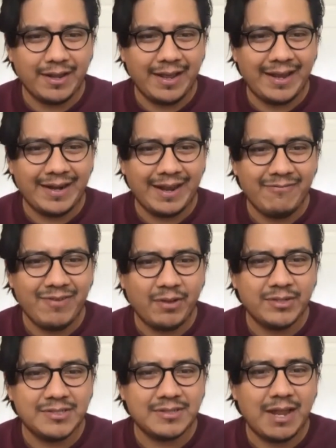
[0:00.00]
and I found
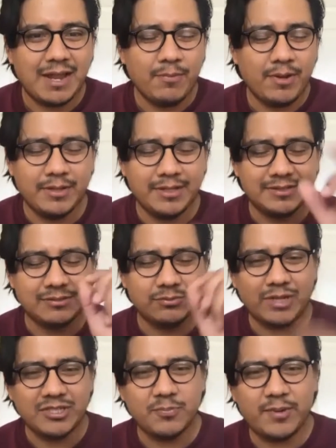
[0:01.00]
this
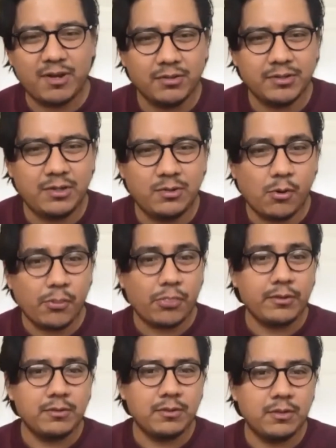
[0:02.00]
recipe called the
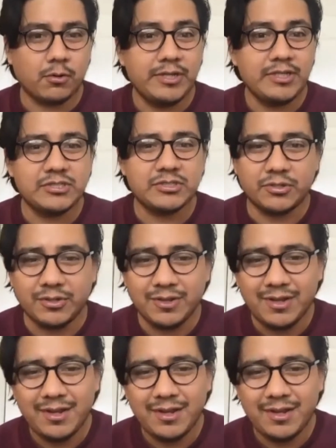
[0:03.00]
Northeastern.